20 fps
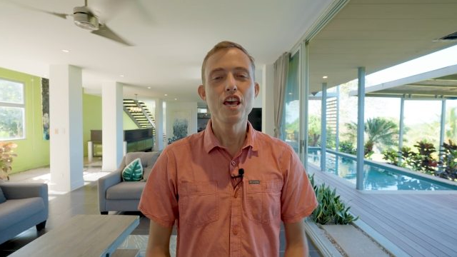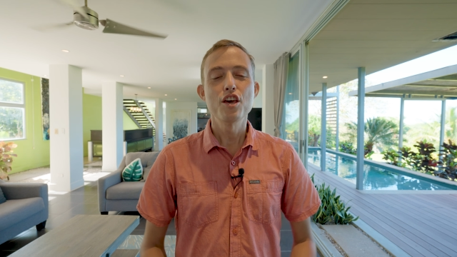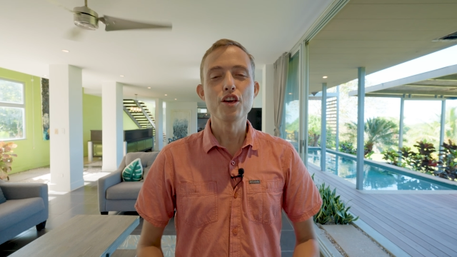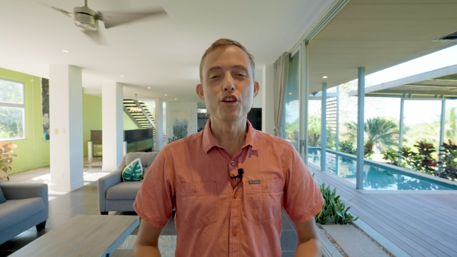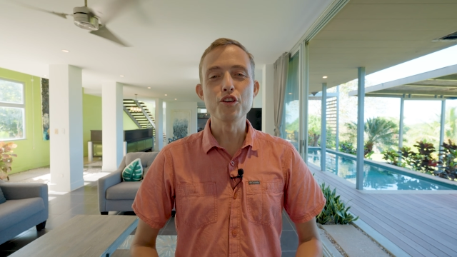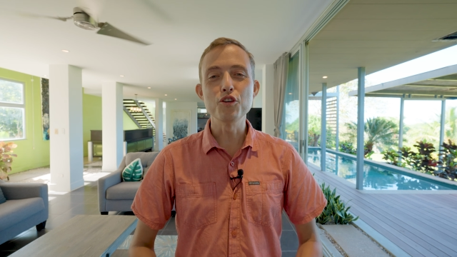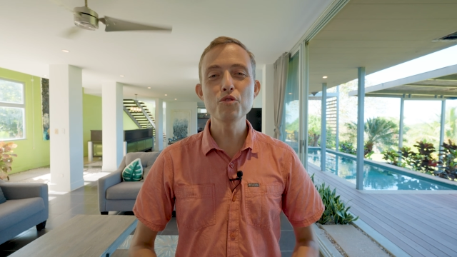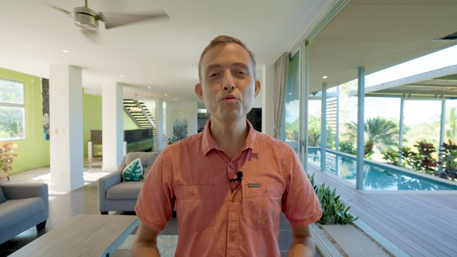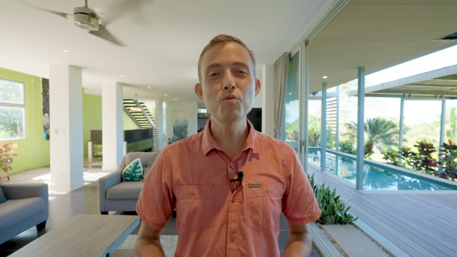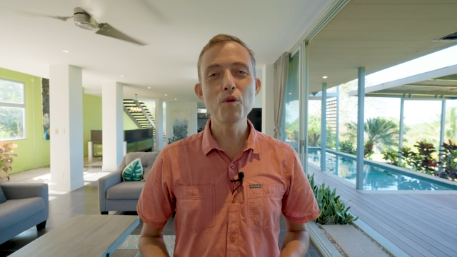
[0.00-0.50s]

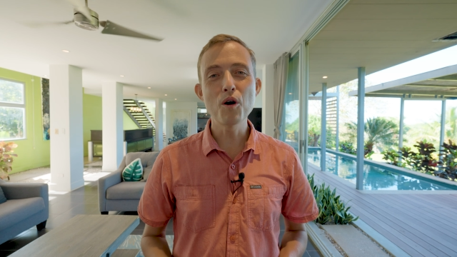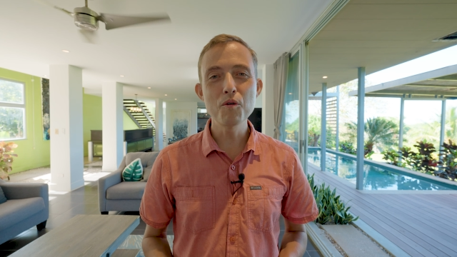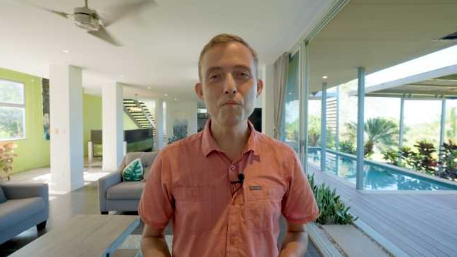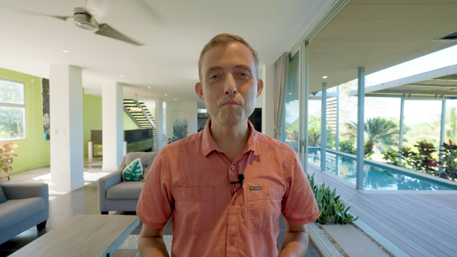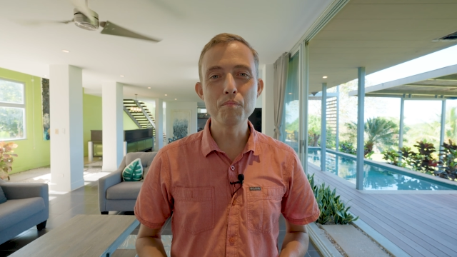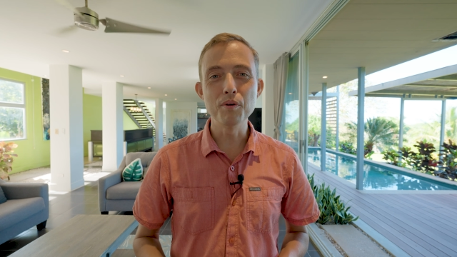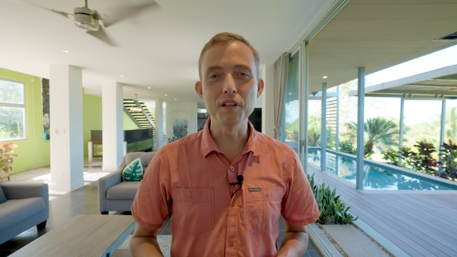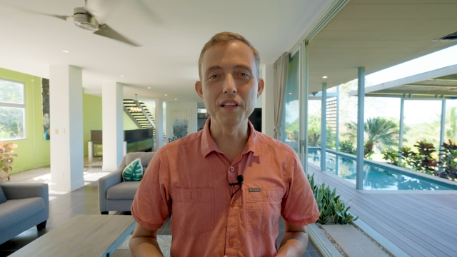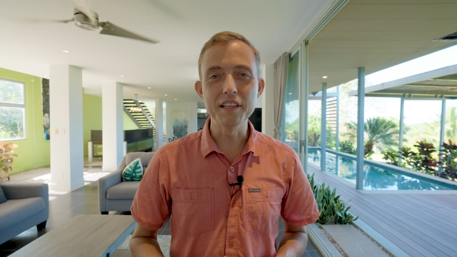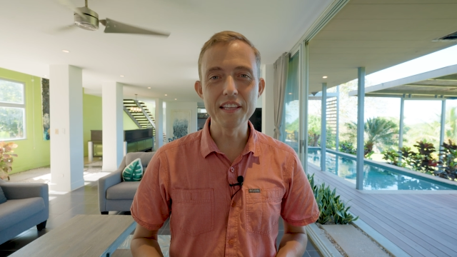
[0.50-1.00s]
You won't
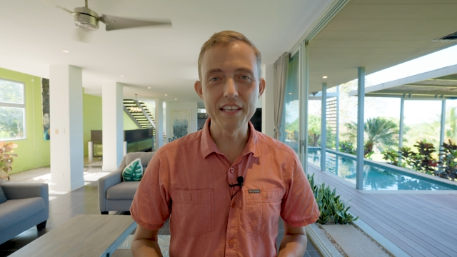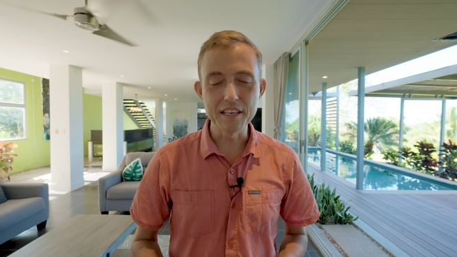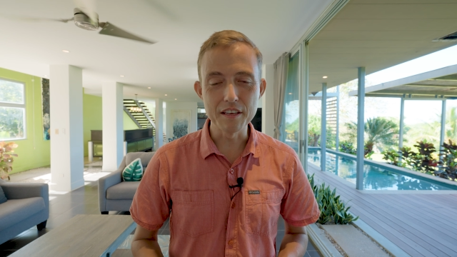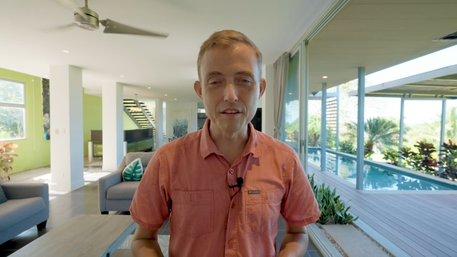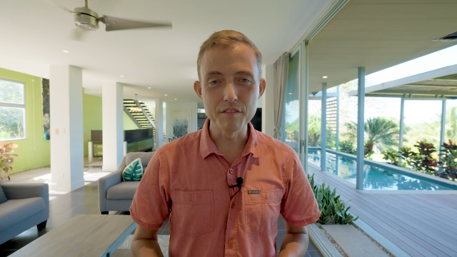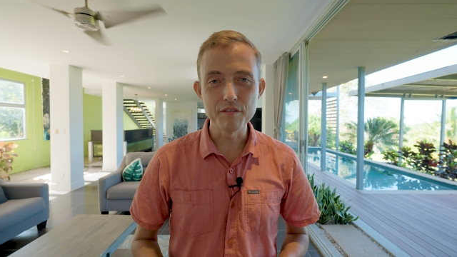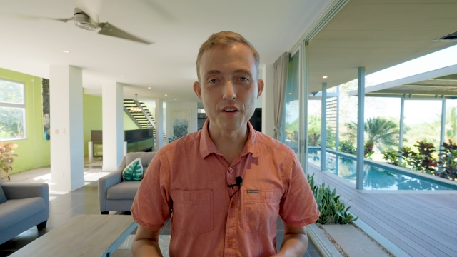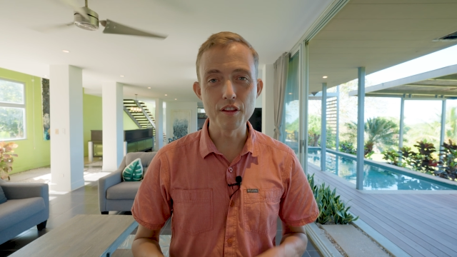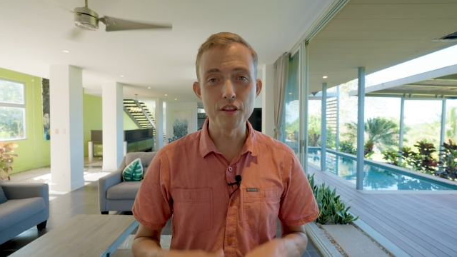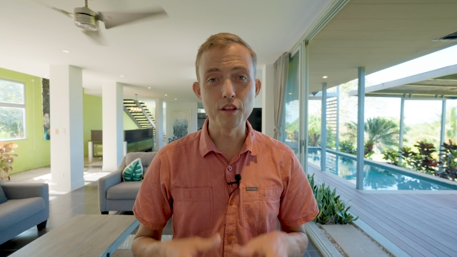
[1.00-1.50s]

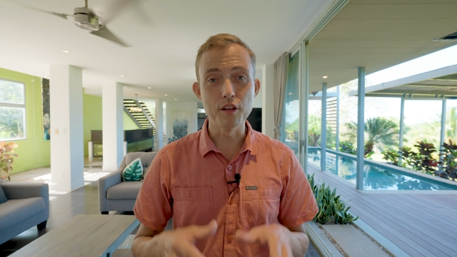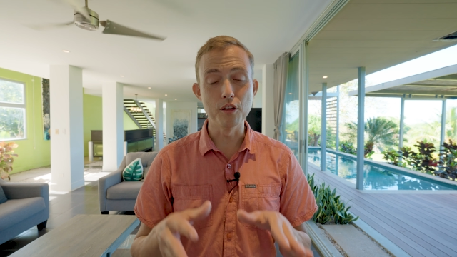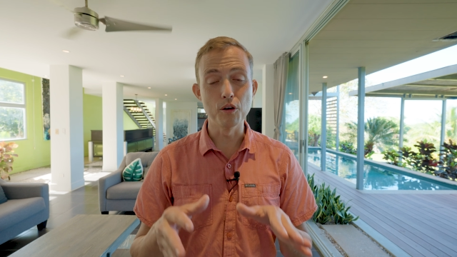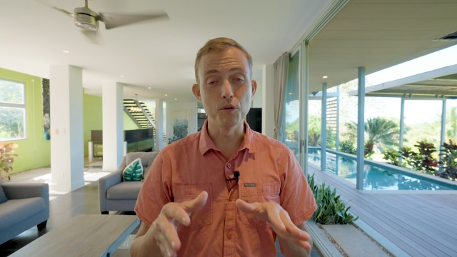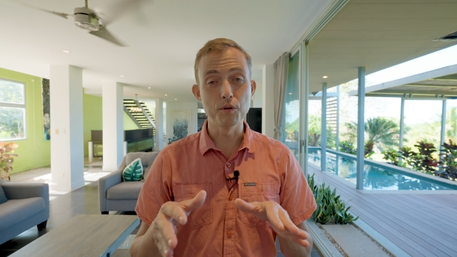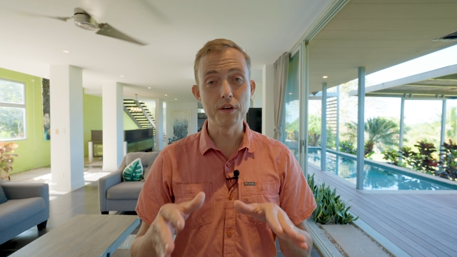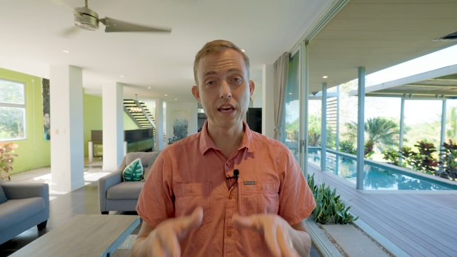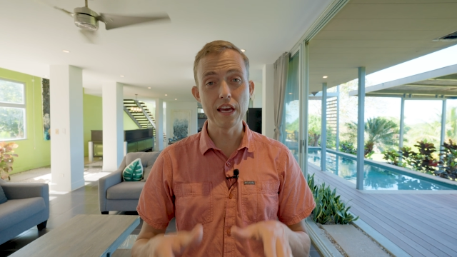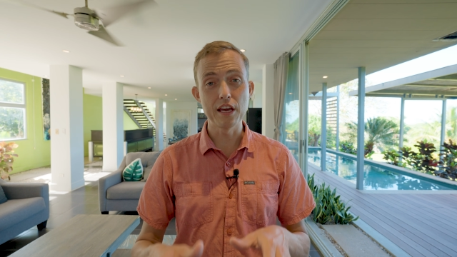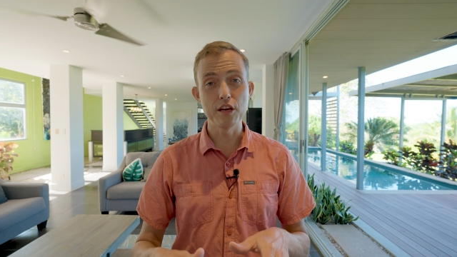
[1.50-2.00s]
believe the
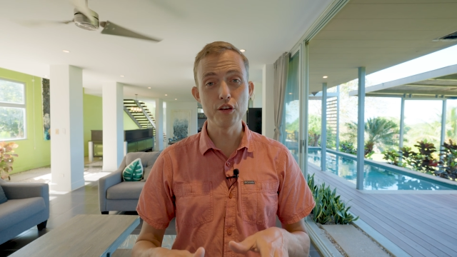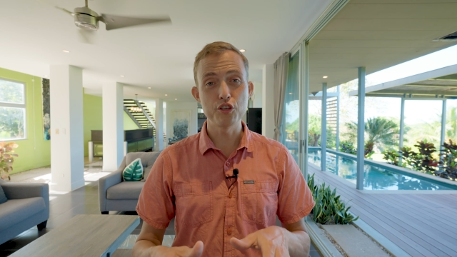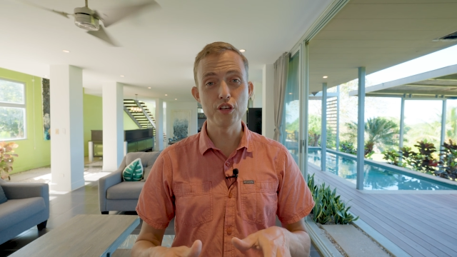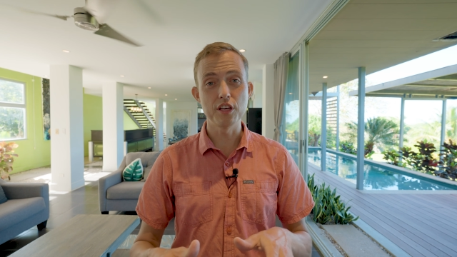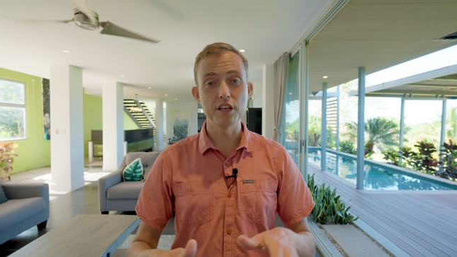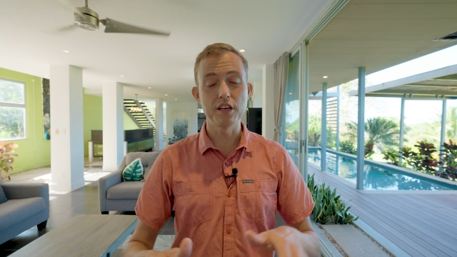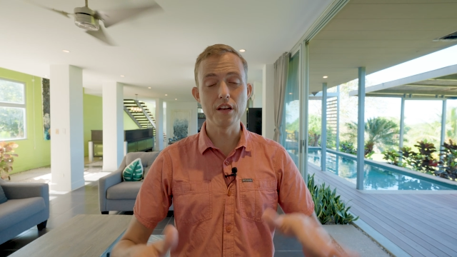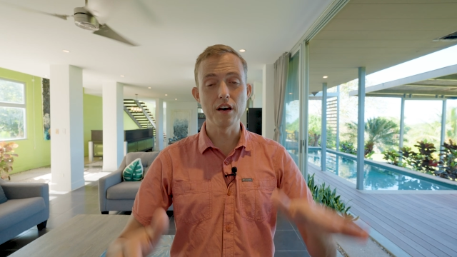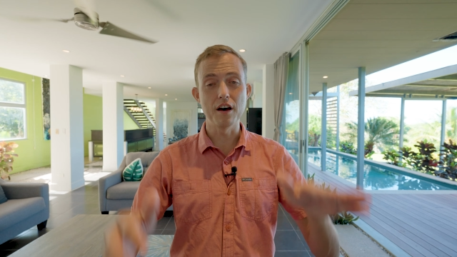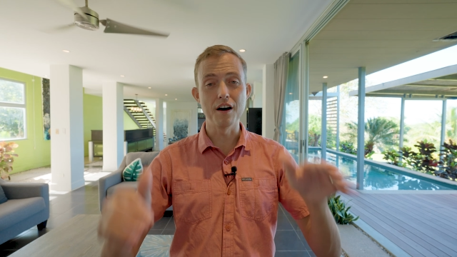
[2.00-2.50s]

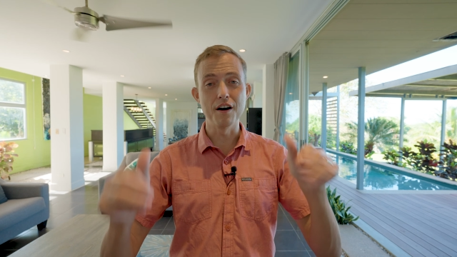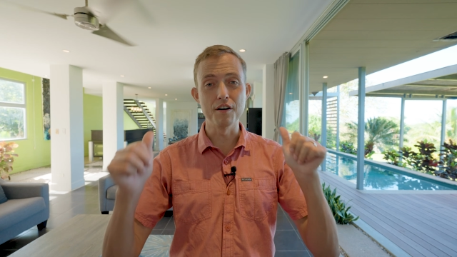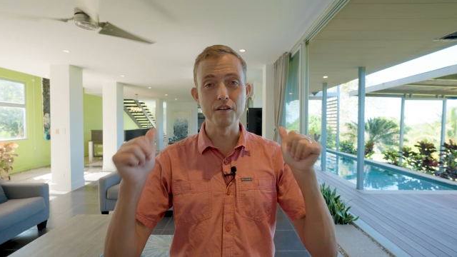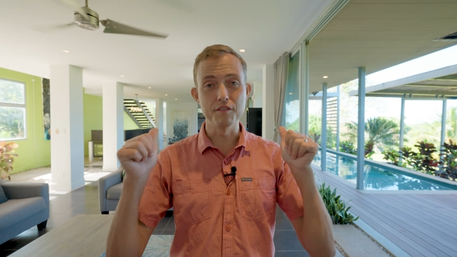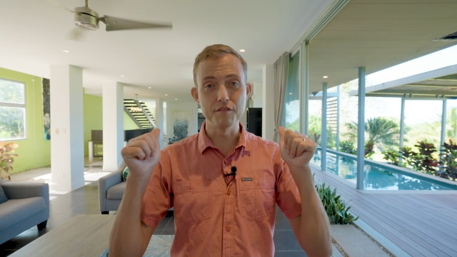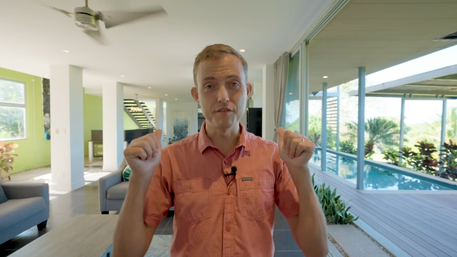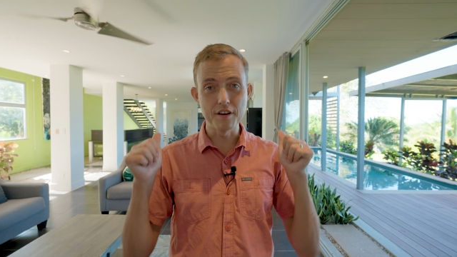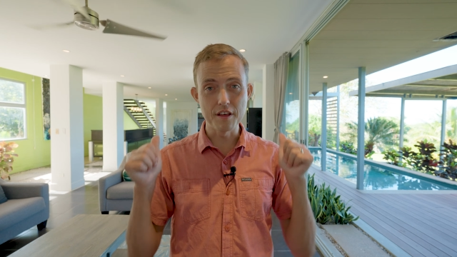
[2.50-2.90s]
location of